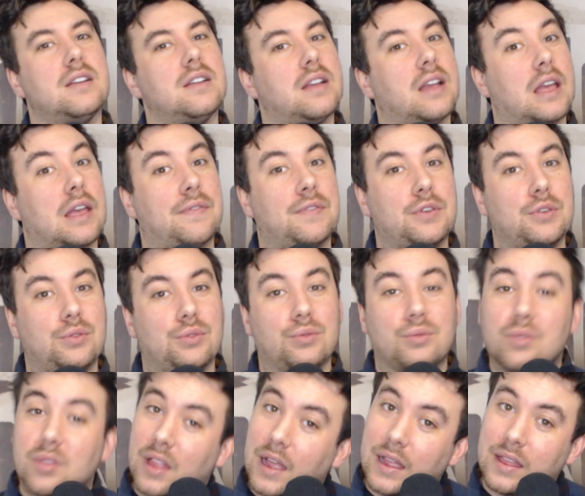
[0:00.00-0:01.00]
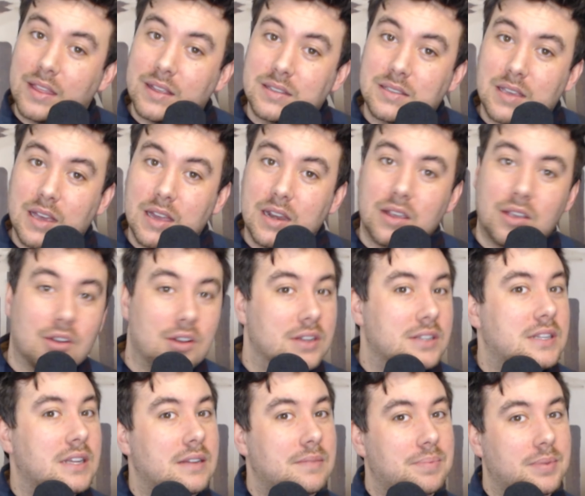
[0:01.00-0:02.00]
If you like this kind of
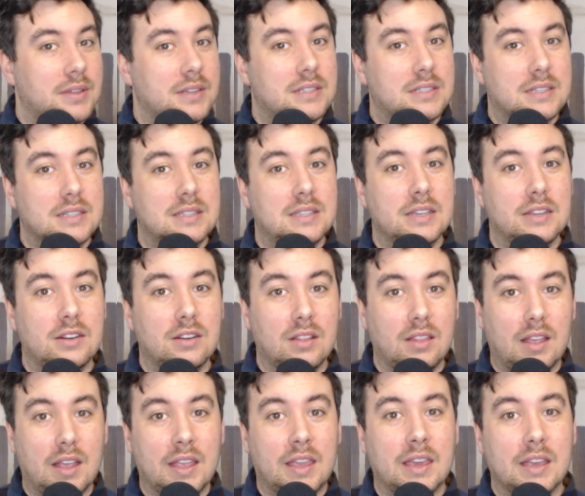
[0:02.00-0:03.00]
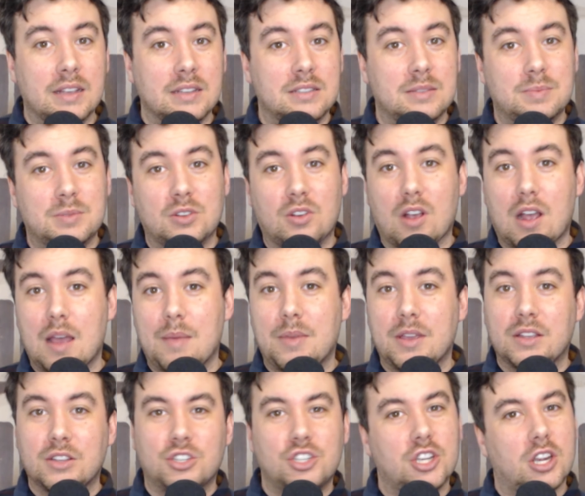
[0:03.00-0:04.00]
content, please consider liking,
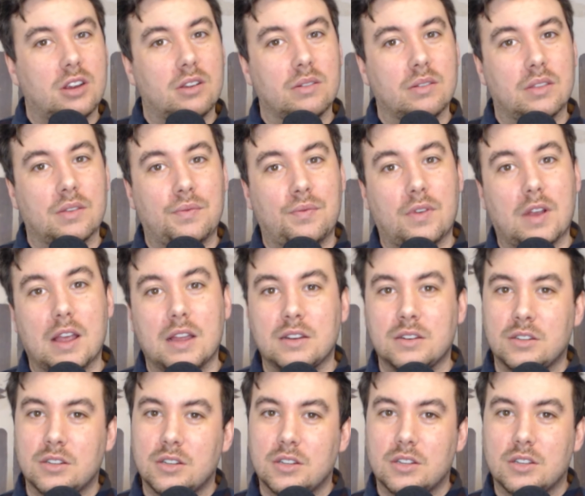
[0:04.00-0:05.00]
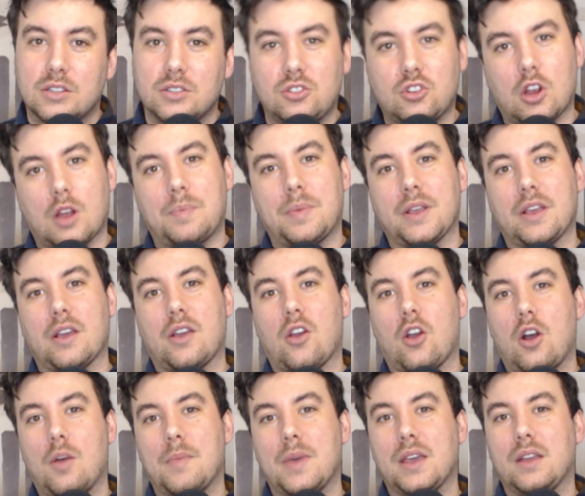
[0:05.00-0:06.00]
subscribing, sharing with a friend, dropping a
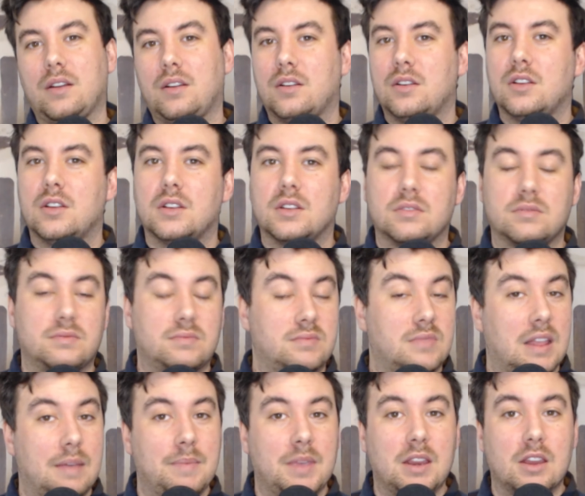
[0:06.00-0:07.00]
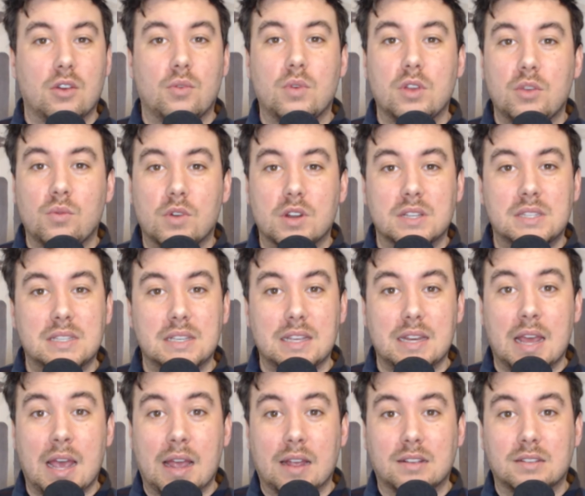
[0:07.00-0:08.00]
comment. Let me know what you want to see
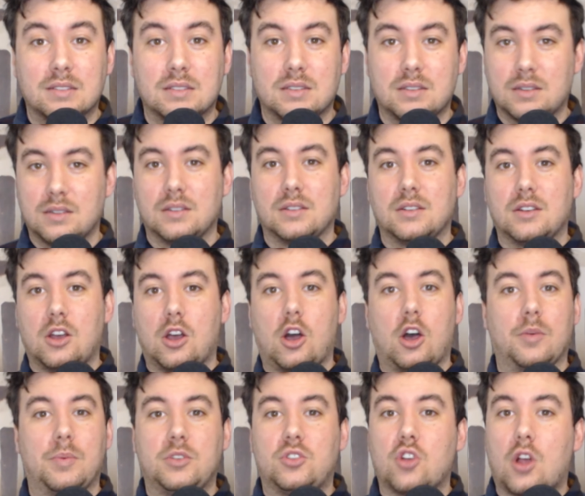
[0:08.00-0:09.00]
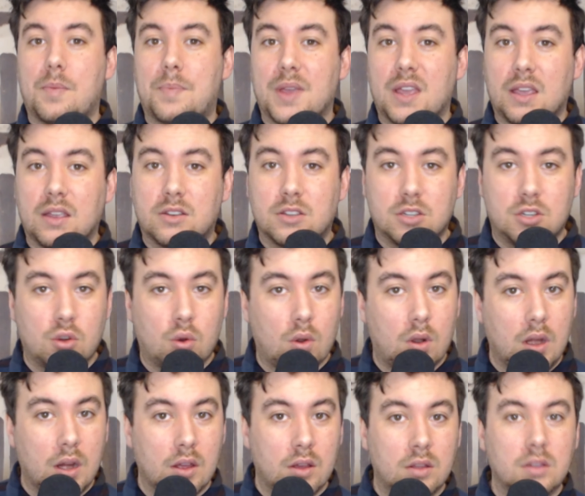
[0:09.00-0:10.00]
next. I'll be dropping
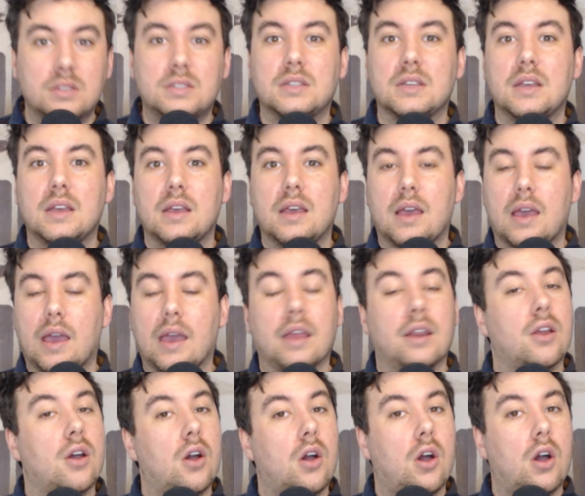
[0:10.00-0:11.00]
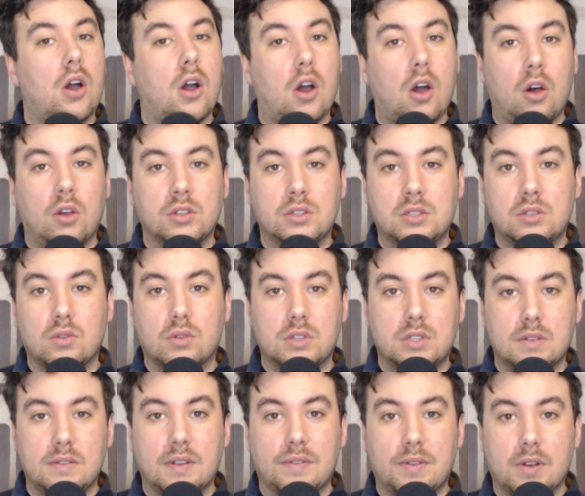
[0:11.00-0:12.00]
tutorials and all sorts
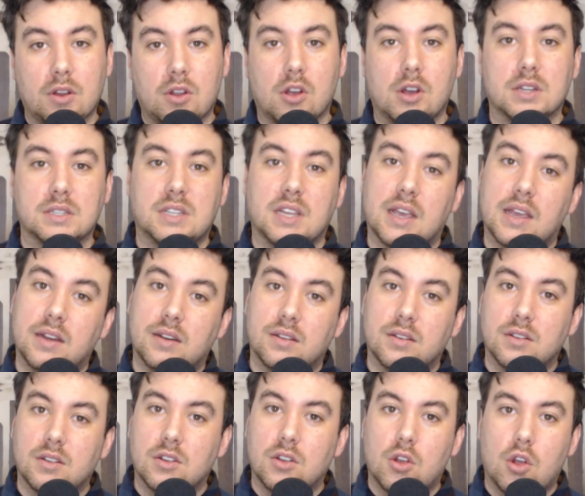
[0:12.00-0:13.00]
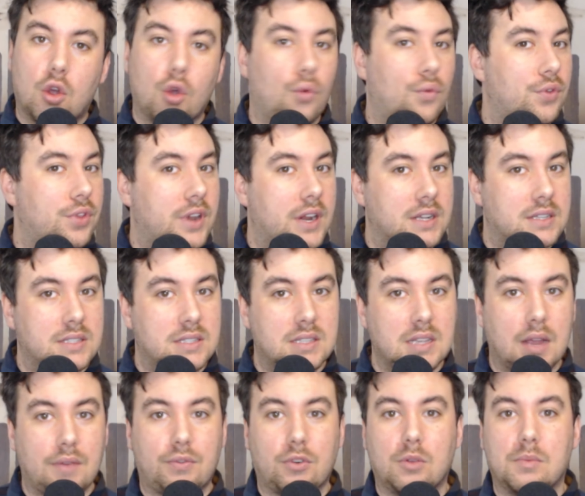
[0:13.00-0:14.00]
of different content over the next
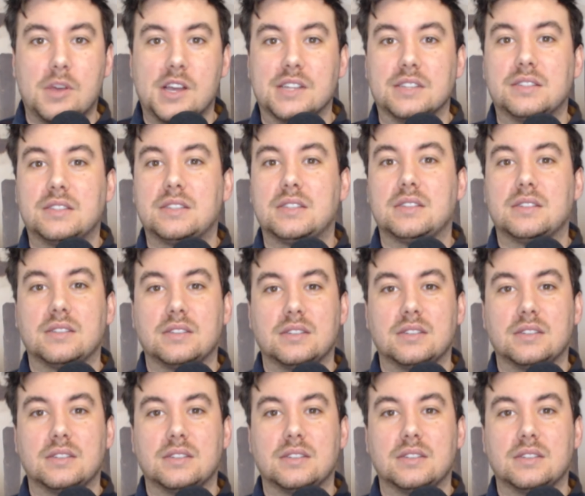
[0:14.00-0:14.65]
several months.